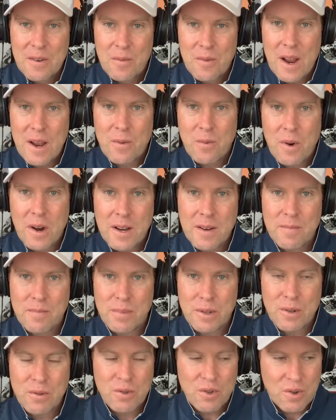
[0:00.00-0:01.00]
red, white, and
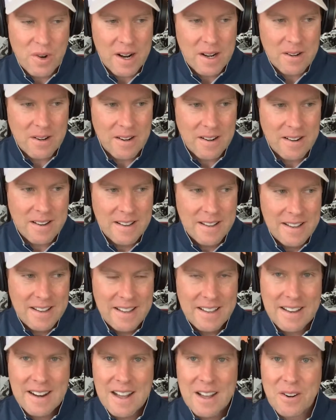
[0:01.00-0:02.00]
blue trucker
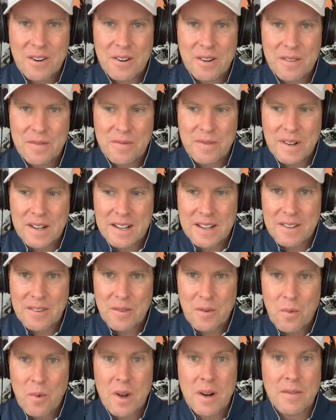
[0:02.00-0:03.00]
in honor of
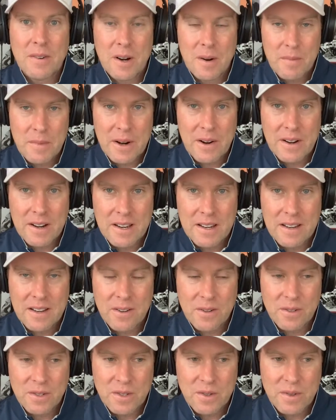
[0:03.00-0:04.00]
one of our American
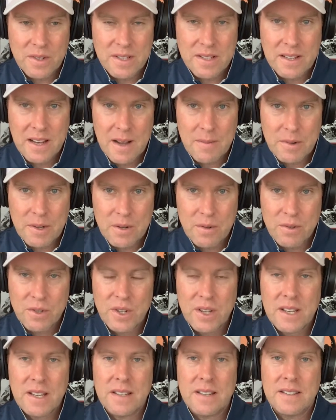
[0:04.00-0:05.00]
heroes, Kristi
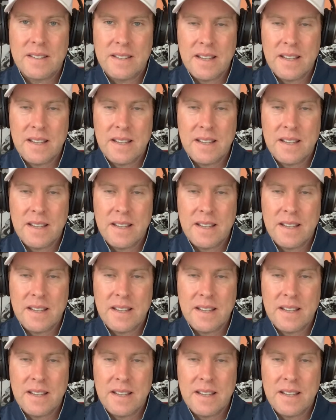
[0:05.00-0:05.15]
Yamaguchi.